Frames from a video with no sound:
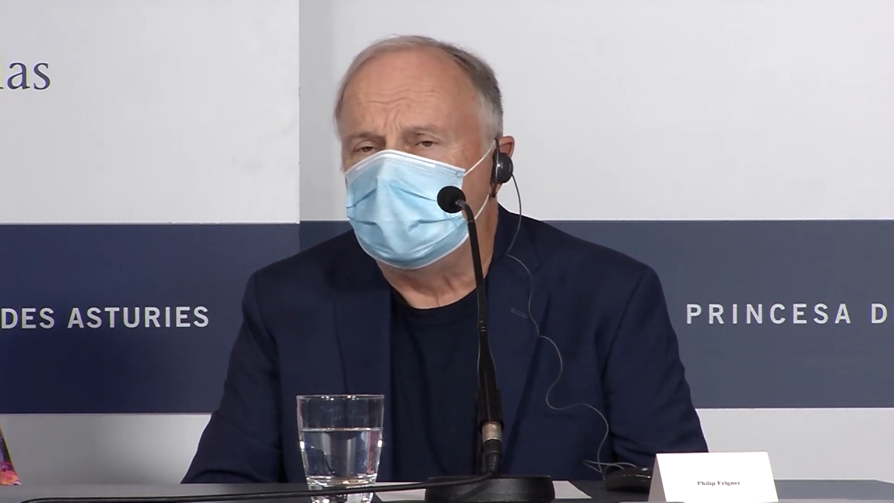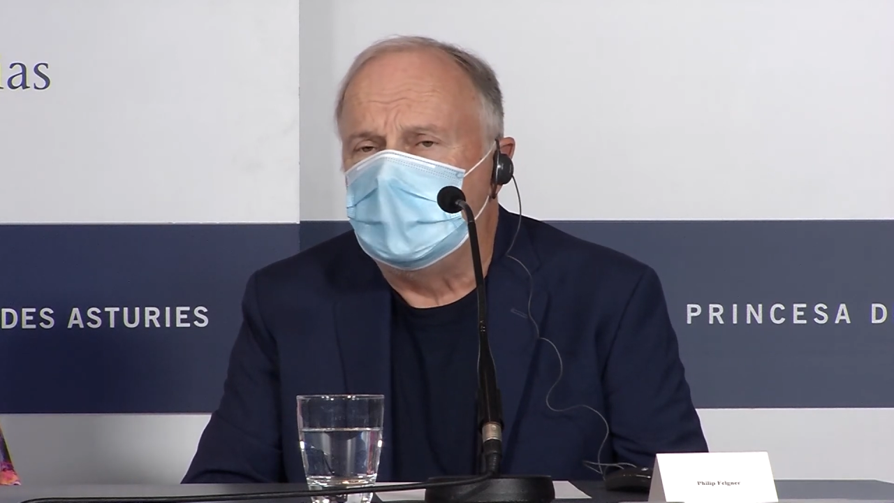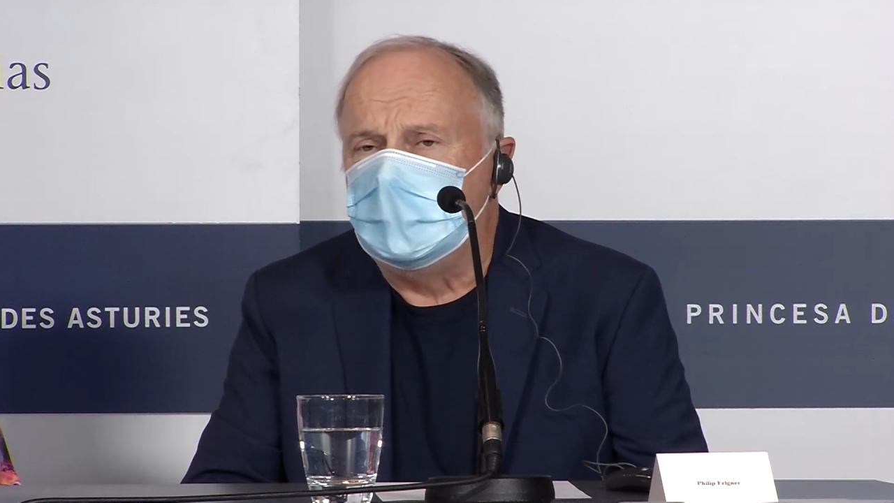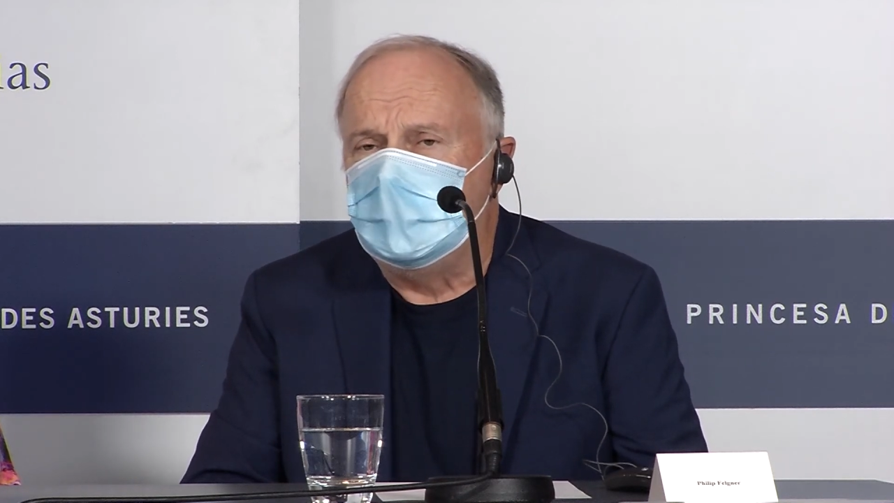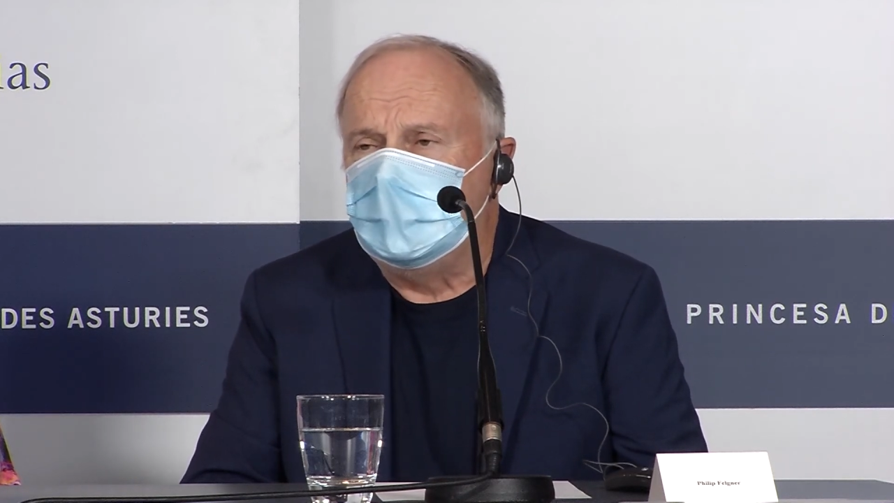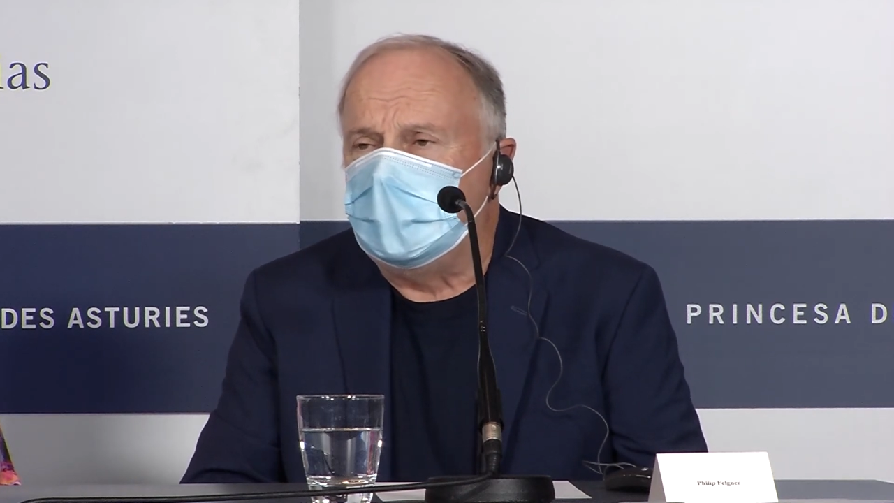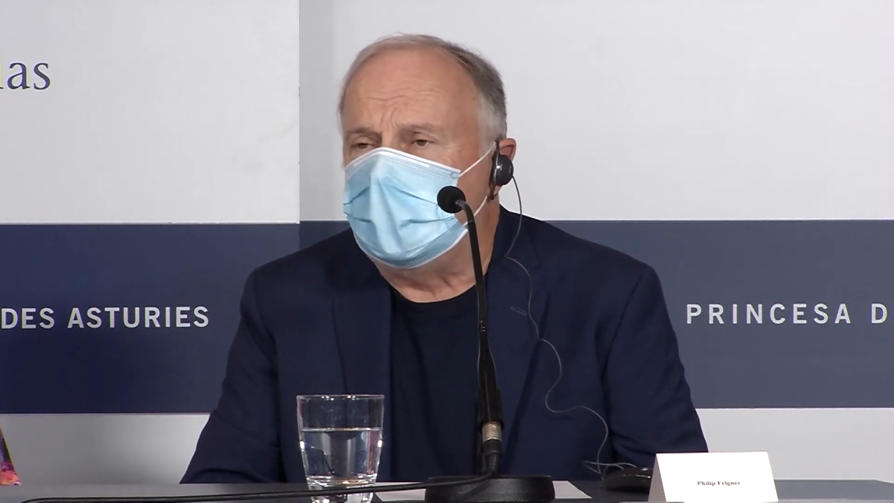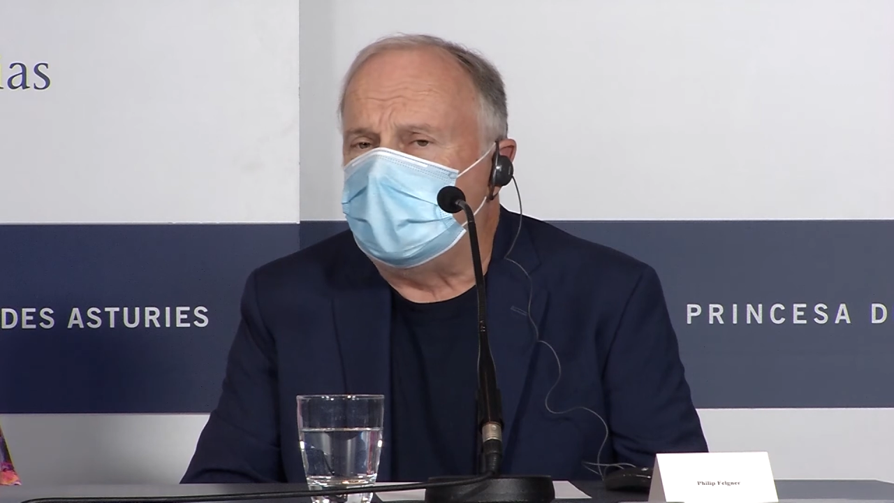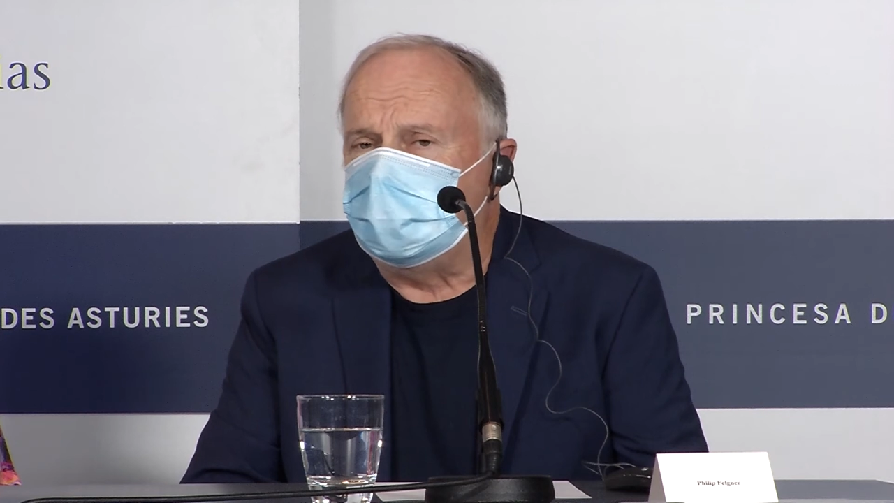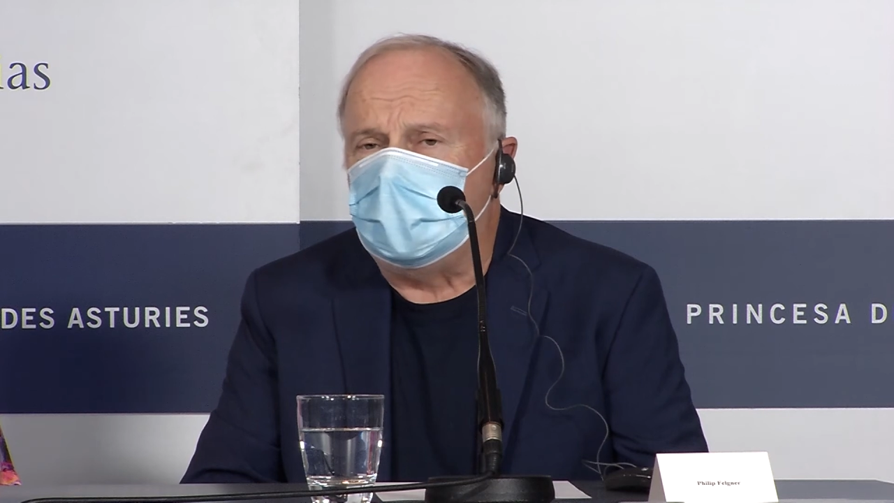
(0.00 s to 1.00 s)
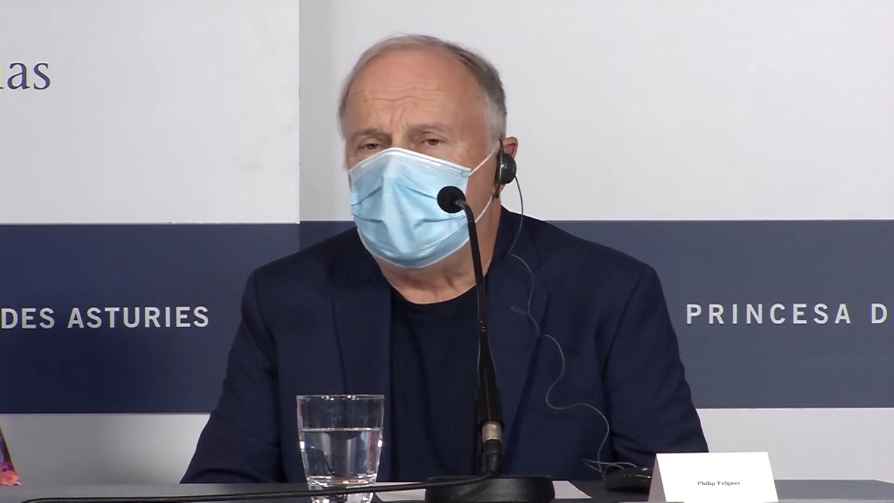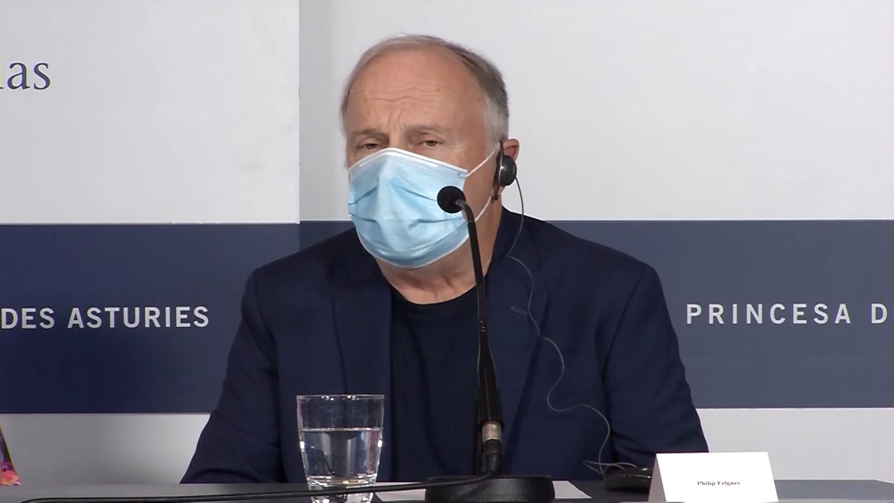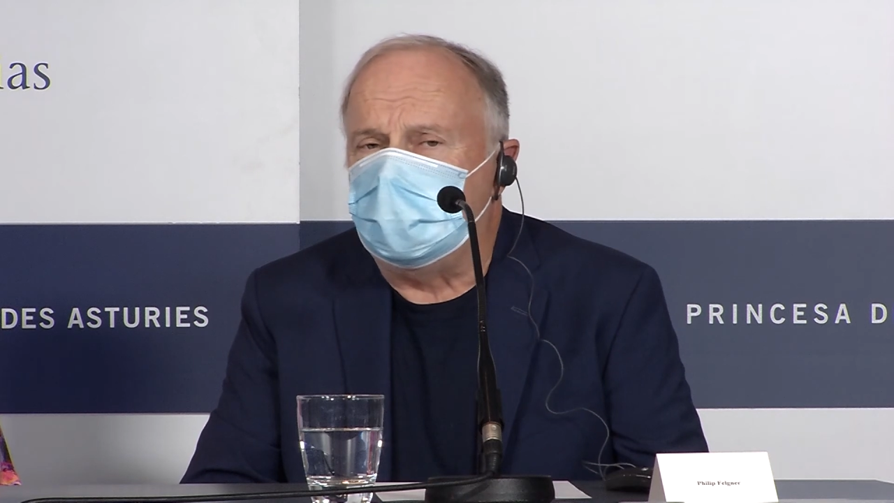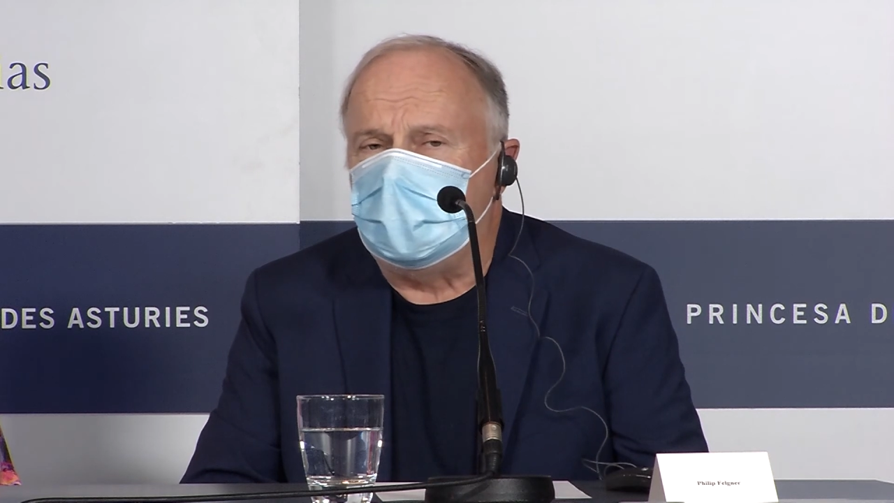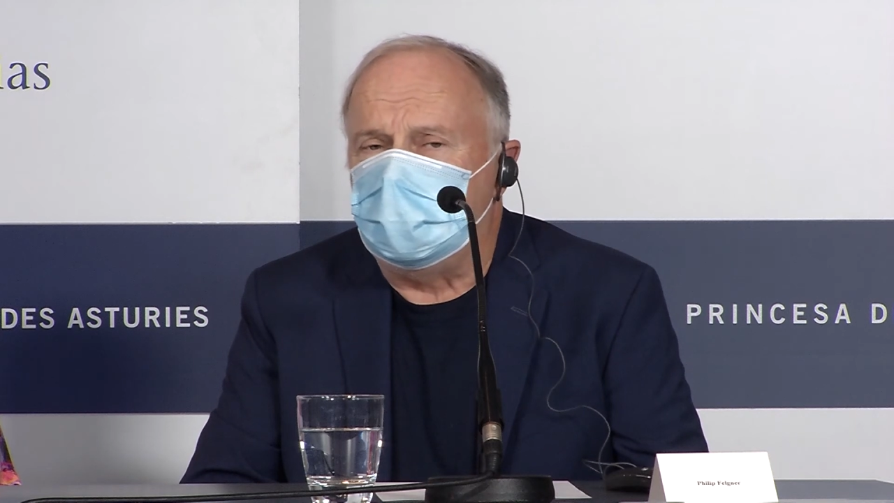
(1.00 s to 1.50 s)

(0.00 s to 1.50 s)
and we